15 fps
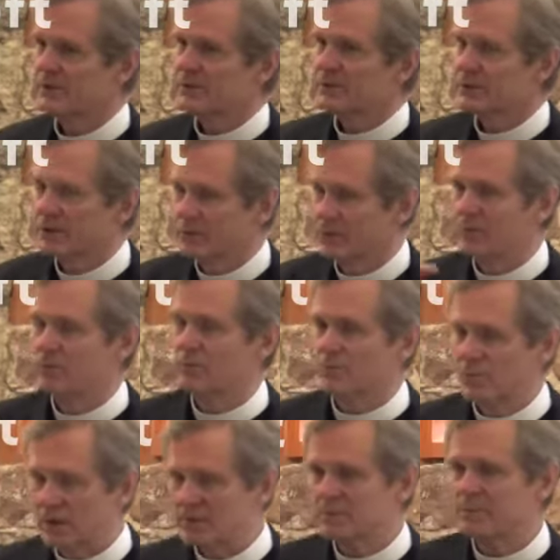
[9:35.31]
So
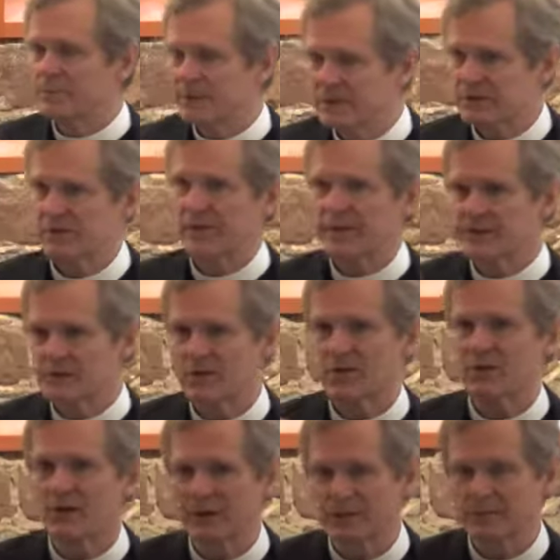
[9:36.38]
one piece of that
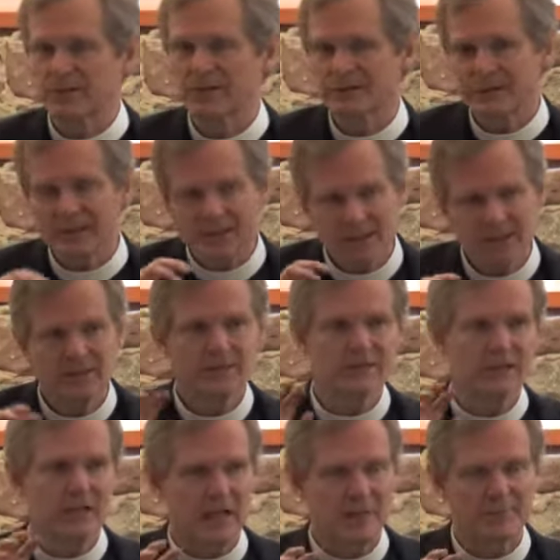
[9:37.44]
strong argument is it needed
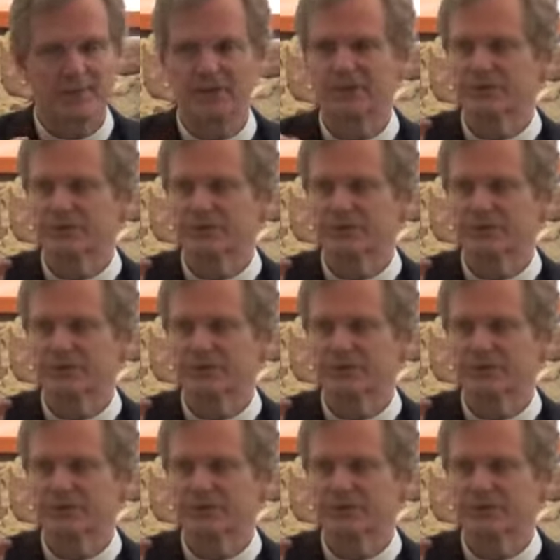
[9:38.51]
to happen,